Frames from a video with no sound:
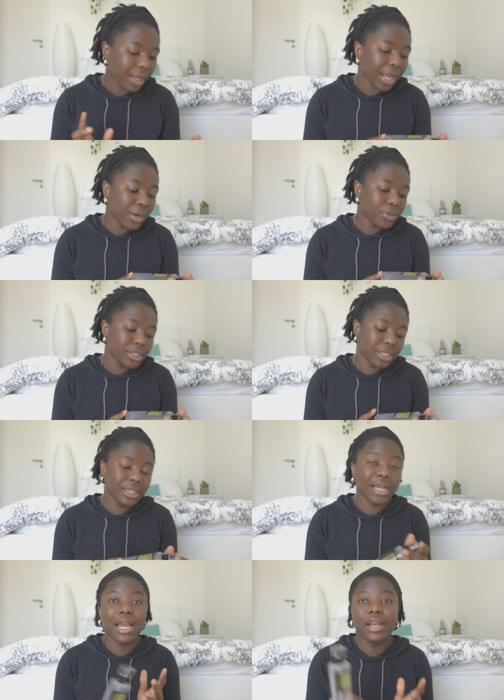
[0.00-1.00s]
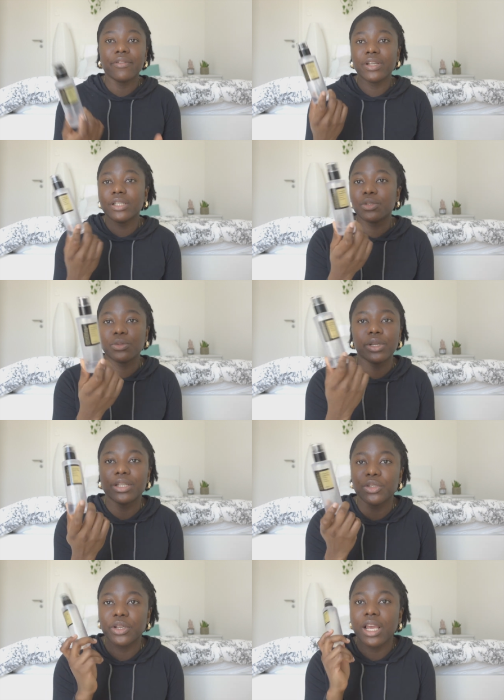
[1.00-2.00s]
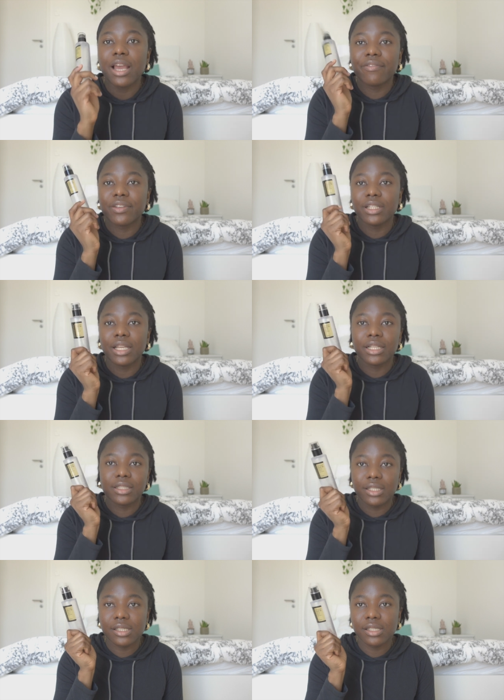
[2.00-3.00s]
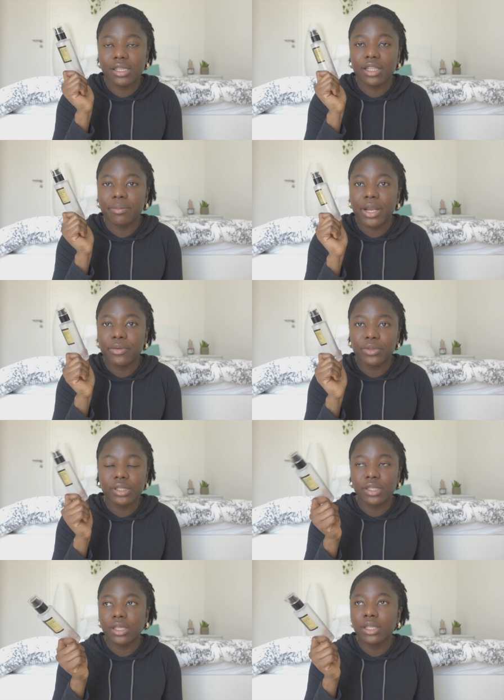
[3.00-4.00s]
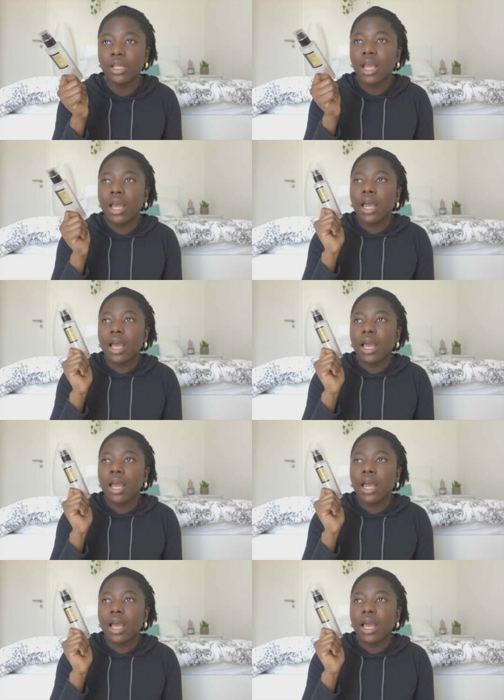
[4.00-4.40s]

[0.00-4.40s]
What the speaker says: I would say that I really do enjoy having like this in my routine.